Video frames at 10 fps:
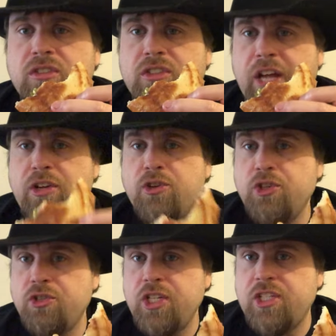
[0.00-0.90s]
tender,
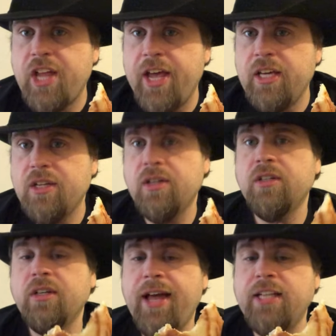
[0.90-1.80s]
juicy steak,
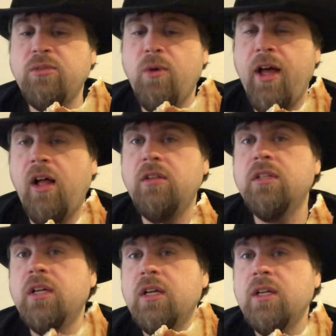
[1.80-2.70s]
as well
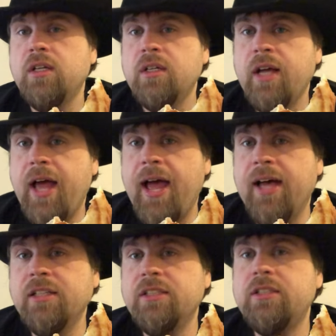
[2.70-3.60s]

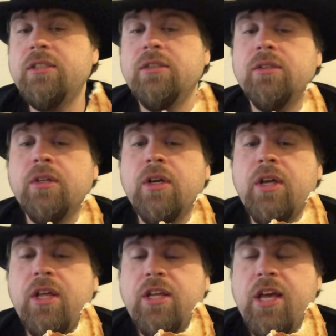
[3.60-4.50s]
as
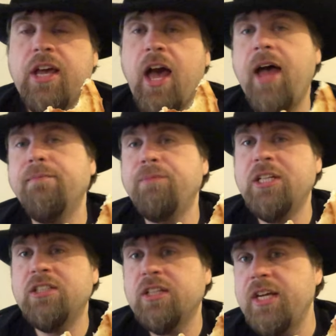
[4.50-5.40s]
you got
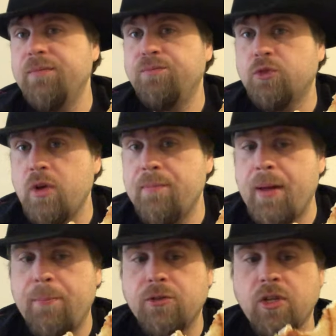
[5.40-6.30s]
basically green
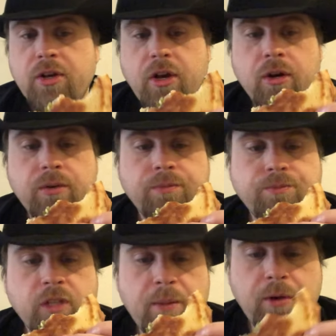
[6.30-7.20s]
peppers on here.
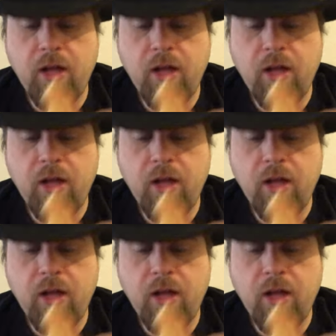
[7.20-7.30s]
Did they put